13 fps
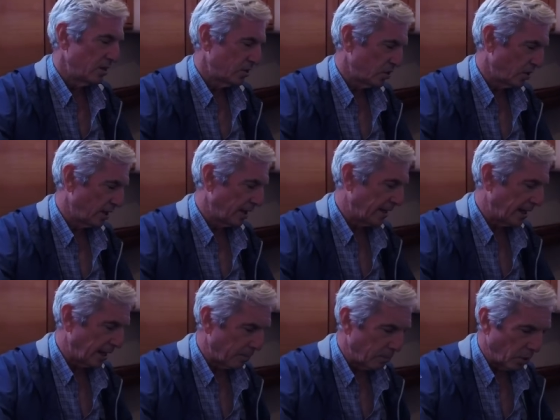so that
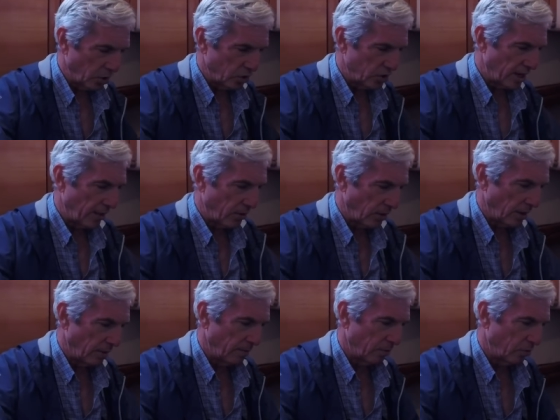then it burns out
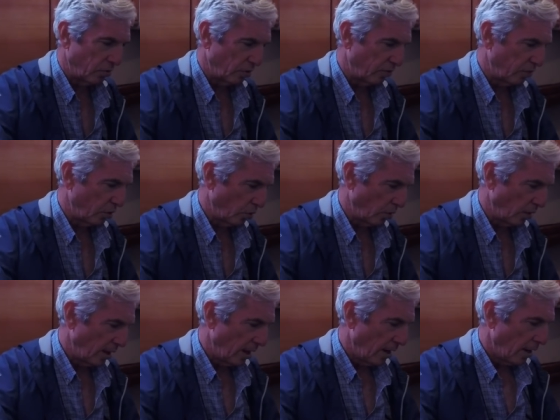um, through the fuel.
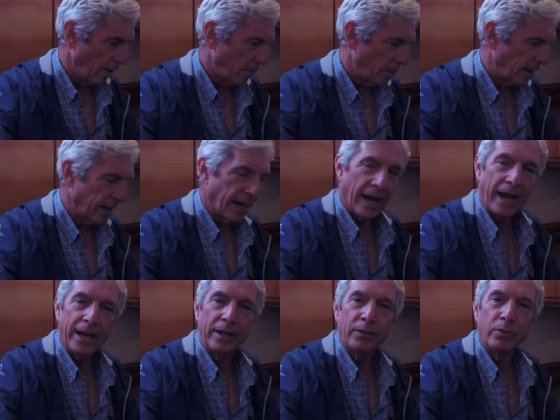But
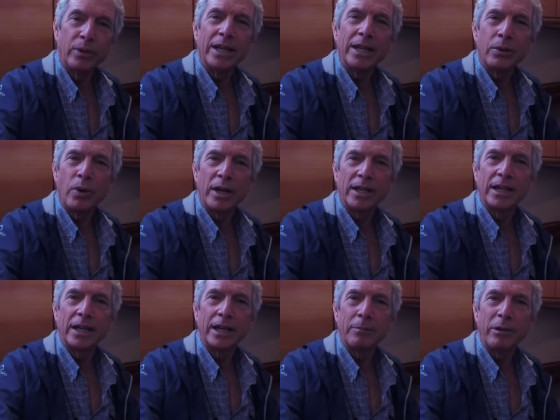I really wanted
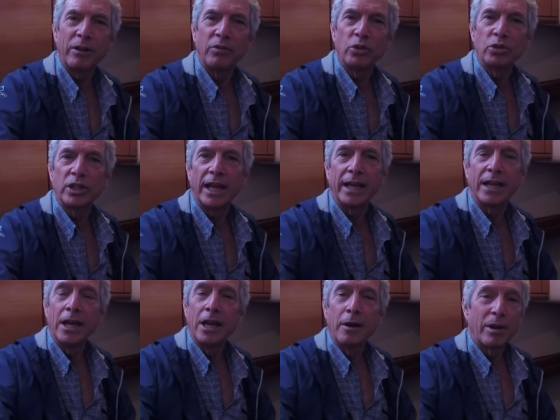to clean my fuel tank,
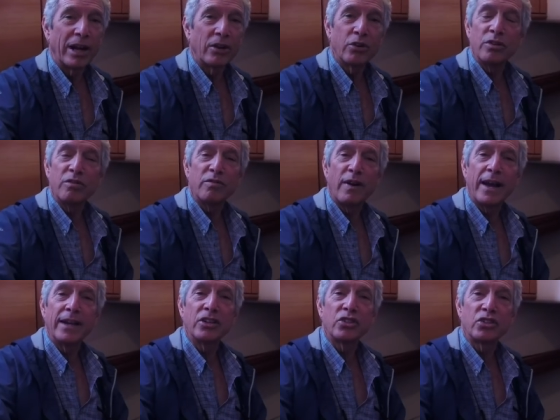but I couldn't
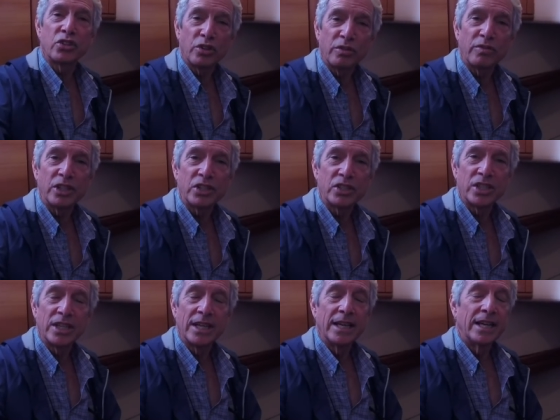find a
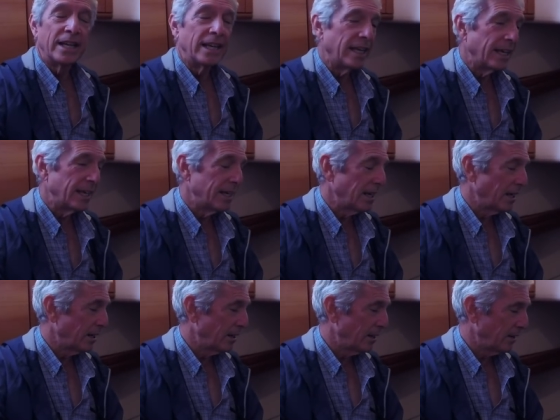service in
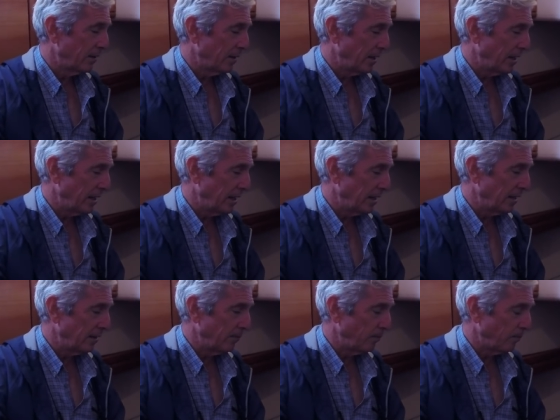uh,
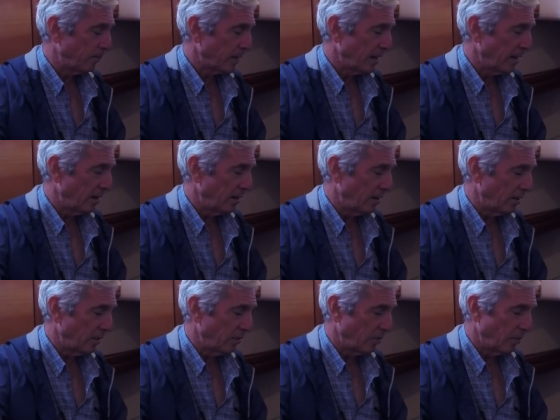in
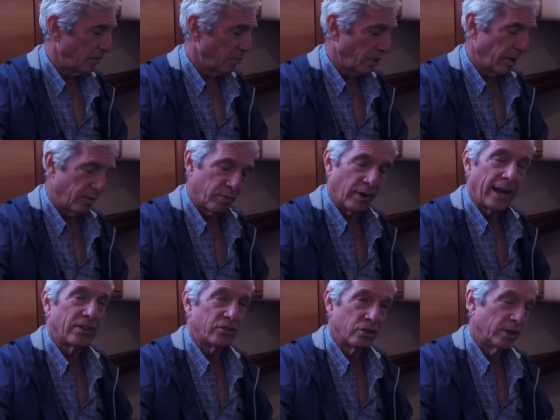uh, in
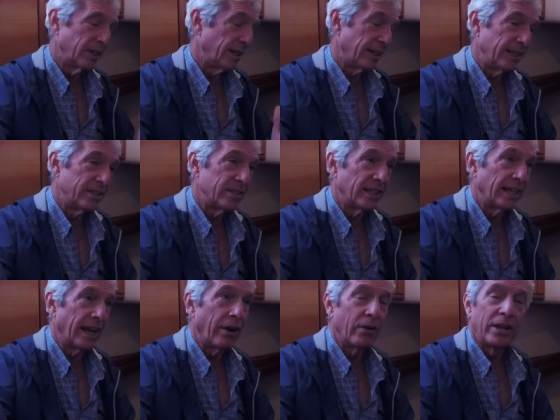France or in the, at least in
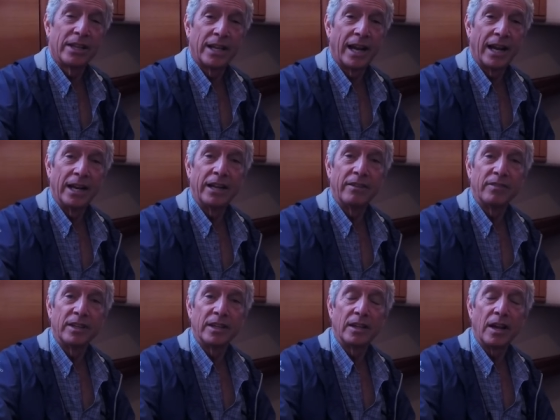the area that I live
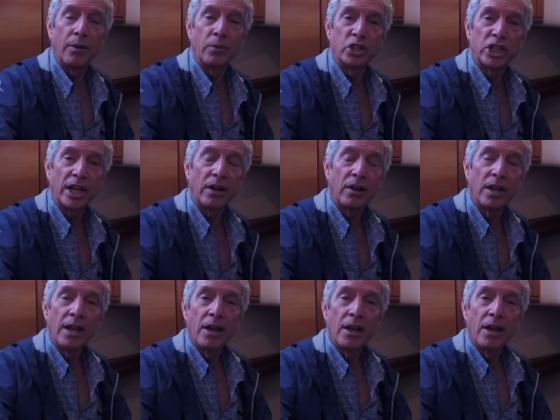in La Rochelle,